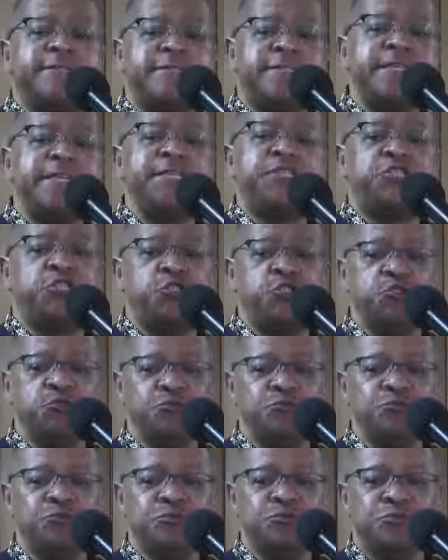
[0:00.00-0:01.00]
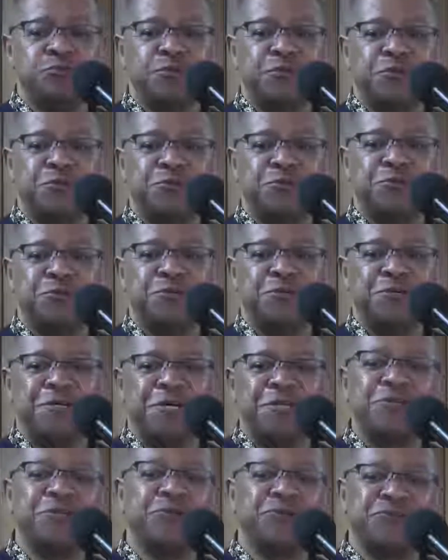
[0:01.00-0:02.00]
to teach you right.
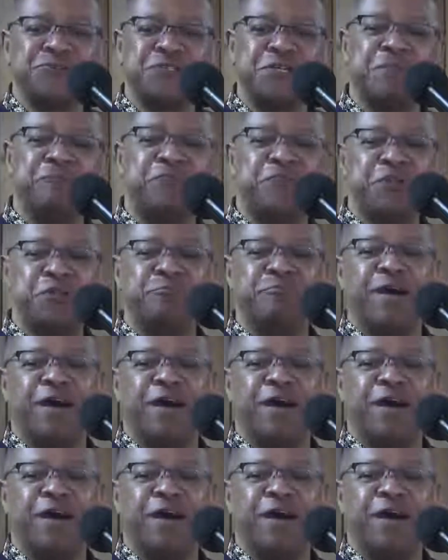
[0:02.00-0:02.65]
a little something